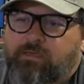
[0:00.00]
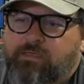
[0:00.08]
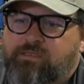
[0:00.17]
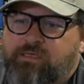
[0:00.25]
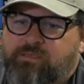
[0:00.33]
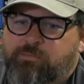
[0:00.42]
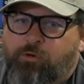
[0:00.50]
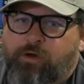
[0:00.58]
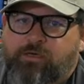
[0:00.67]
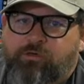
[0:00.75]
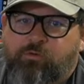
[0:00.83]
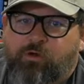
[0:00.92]
it's
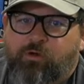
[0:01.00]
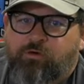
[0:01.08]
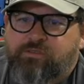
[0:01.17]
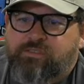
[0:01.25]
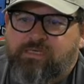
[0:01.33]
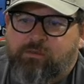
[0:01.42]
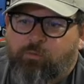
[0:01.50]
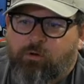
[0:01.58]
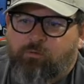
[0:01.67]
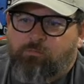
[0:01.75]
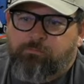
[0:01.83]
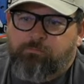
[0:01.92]
brand new to RC
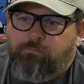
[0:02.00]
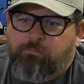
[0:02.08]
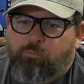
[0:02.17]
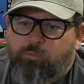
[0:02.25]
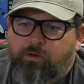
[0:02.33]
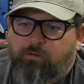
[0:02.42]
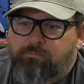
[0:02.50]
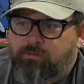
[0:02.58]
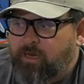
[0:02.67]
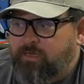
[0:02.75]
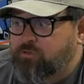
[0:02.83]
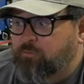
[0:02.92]
where
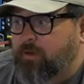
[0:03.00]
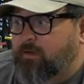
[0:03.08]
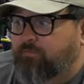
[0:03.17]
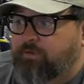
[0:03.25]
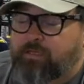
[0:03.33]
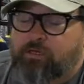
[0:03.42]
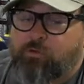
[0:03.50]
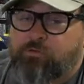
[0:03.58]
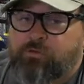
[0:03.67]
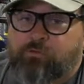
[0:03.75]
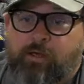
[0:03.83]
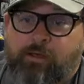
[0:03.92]
guys who make videos
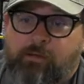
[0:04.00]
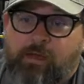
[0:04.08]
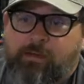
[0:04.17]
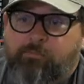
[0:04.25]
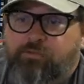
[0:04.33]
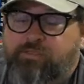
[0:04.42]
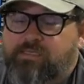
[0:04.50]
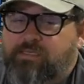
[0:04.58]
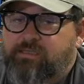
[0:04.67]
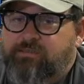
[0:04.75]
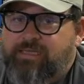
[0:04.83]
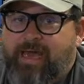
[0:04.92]
are able to see
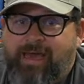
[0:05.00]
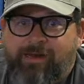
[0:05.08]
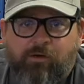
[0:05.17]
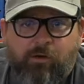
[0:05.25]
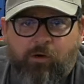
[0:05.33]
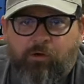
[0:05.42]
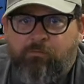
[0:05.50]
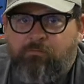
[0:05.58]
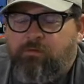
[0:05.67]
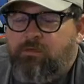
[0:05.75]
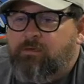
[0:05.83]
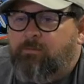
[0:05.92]
the data on
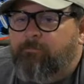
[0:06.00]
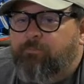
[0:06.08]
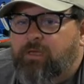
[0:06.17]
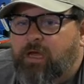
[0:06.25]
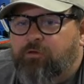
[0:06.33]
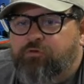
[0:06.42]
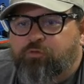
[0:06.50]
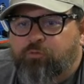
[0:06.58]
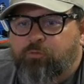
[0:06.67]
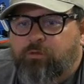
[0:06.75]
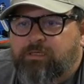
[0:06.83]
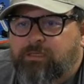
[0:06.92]
how
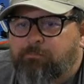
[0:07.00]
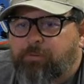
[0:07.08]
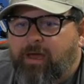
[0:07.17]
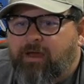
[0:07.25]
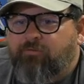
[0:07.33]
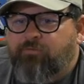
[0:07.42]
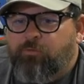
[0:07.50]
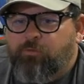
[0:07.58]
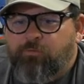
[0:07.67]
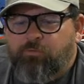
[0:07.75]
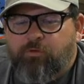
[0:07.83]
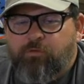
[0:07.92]
truly impactful
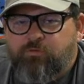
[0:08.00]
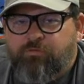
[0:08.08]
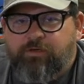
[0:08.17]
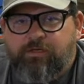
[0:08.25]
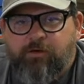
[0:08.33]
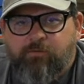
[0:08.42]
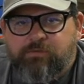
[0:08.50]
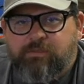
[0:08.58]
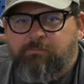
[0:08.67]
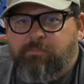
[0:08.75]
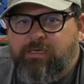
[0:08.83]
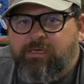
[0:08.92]
those videos
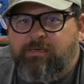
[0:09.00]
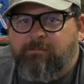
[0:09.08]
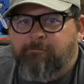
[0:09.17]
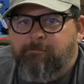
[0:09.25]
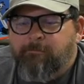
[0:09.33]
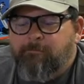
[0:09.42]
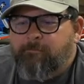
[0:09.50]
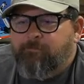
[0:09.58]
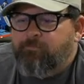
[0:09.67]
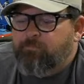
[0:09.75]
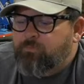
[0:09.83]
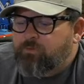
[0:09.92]
can be.
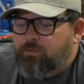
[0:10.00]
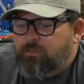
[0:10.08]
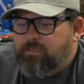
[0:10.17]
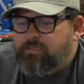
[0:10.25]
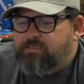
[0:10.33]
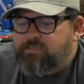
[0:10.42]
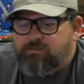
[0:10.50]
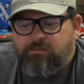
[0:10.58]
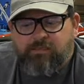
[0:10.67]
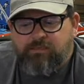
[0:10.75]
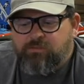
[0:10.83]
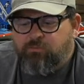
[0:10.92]

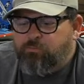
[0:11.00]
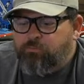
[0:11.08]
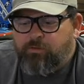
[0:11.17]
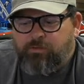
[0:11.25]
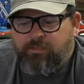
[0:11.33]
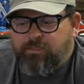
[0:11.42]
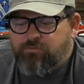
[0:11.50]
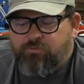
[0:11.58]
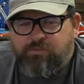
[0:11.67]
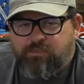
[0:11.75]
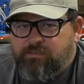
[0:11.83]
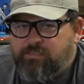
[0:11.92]
It's a really
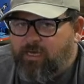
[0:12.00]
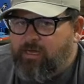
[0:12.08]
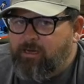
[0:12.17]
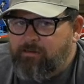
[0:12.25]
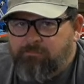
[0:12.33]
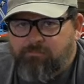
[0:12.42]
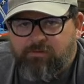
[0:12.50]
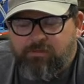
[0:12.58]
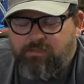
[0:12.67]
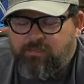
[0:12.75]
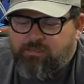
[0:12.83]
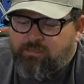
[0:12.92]
interesting time.
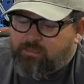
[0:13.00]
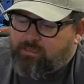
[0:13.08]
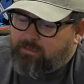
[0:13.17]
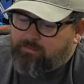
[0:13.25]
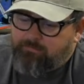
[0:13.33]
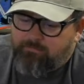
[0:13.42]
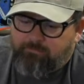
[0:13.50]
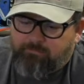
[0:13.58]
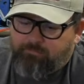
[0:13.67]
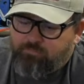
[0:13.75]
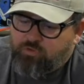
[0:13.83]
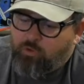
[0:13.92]

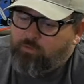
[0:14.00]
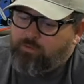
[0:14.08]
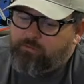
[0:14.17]
Totally